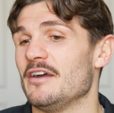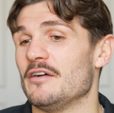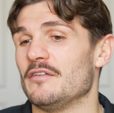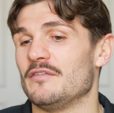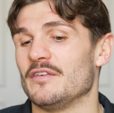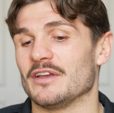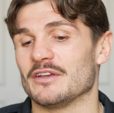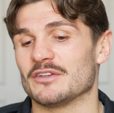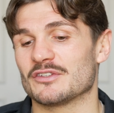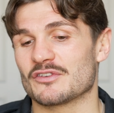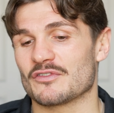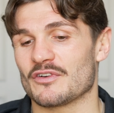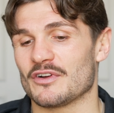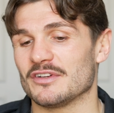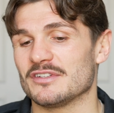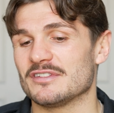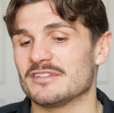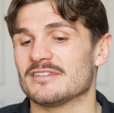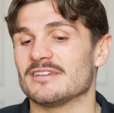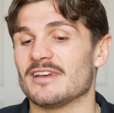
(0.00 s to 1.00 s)
fingers
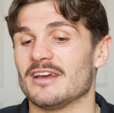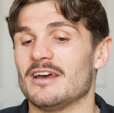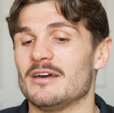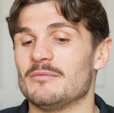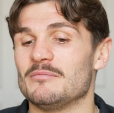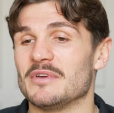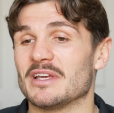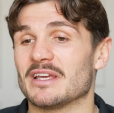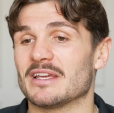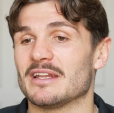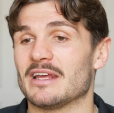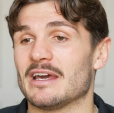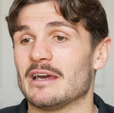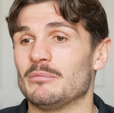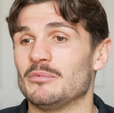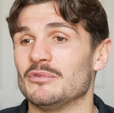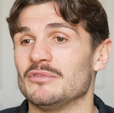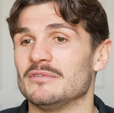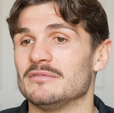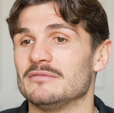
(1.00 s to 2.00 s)
crossed, um, it can
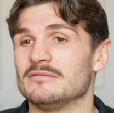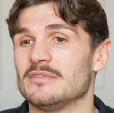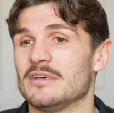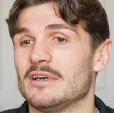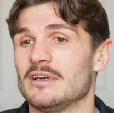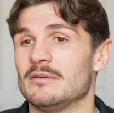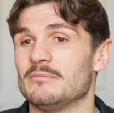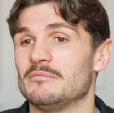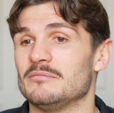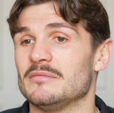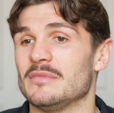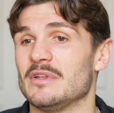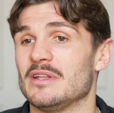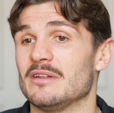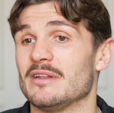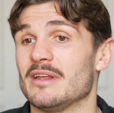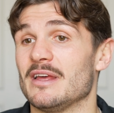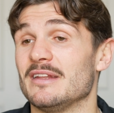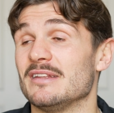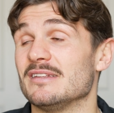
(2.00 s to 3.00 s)
happen. Um,
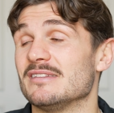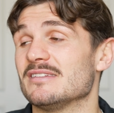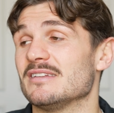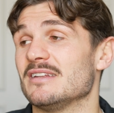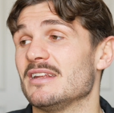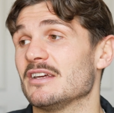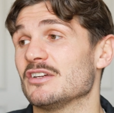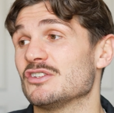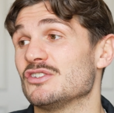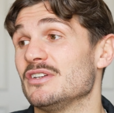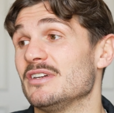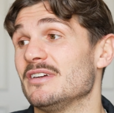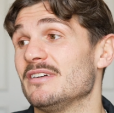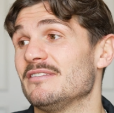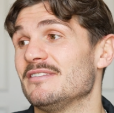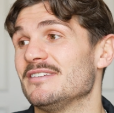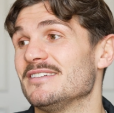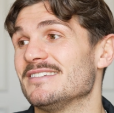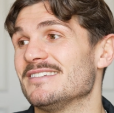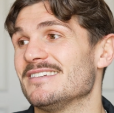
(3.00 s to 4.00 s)
and I'm heading into next
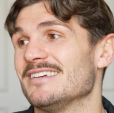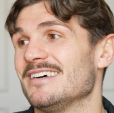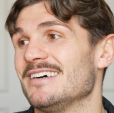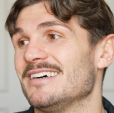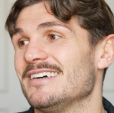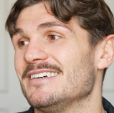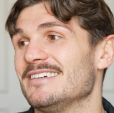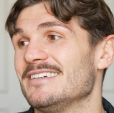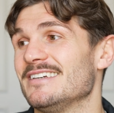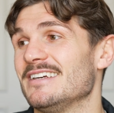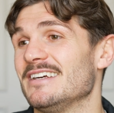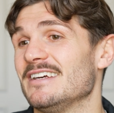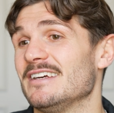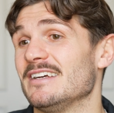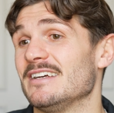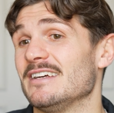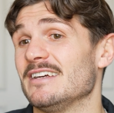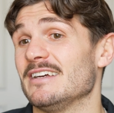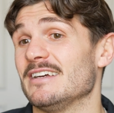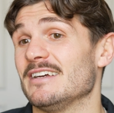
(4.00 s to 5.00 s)
year as uh,
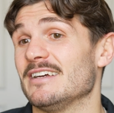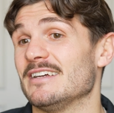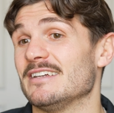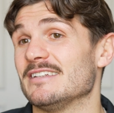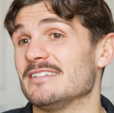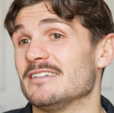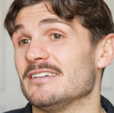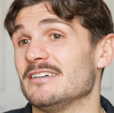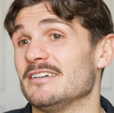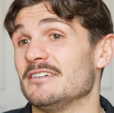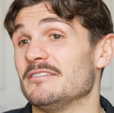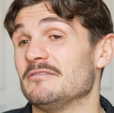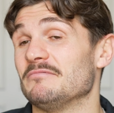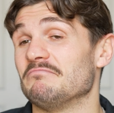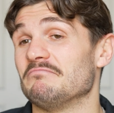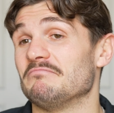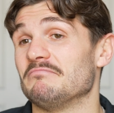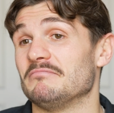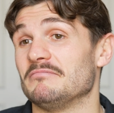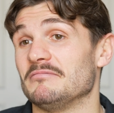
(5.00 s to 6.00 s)
as a
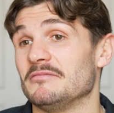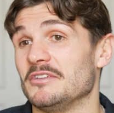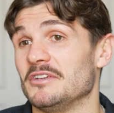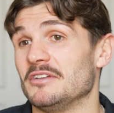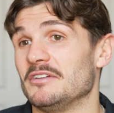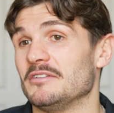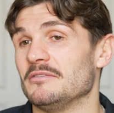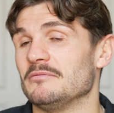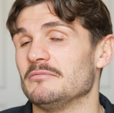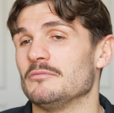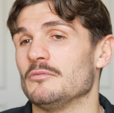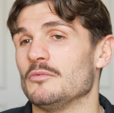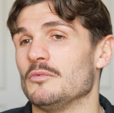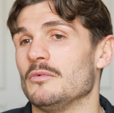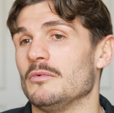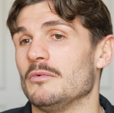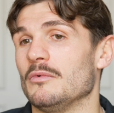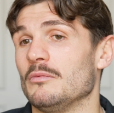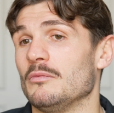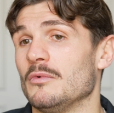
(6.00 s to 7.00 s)
you know
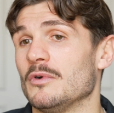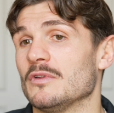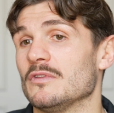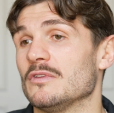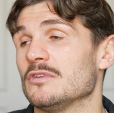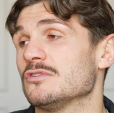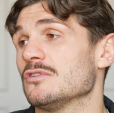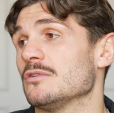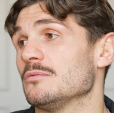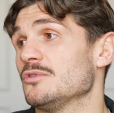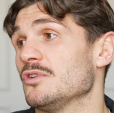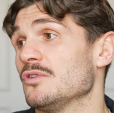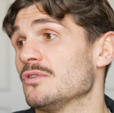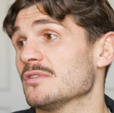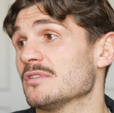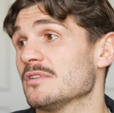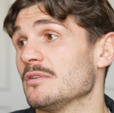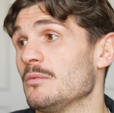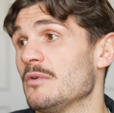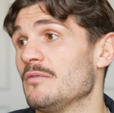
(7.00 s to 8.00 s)
one of the top
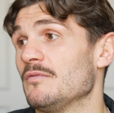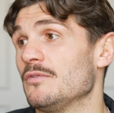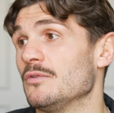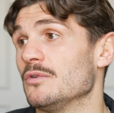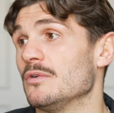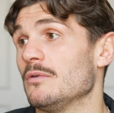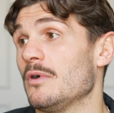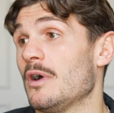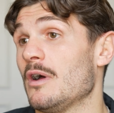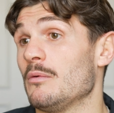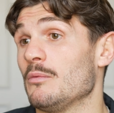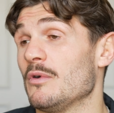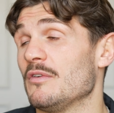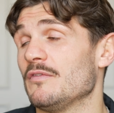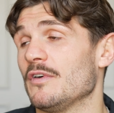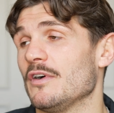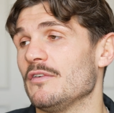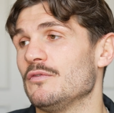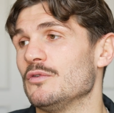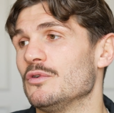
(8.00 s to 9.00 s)
dogs at one four uh, one
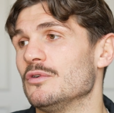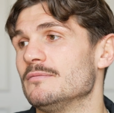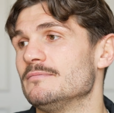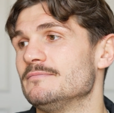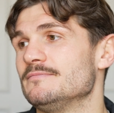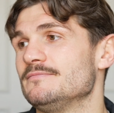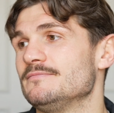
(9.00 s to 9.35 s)
five four.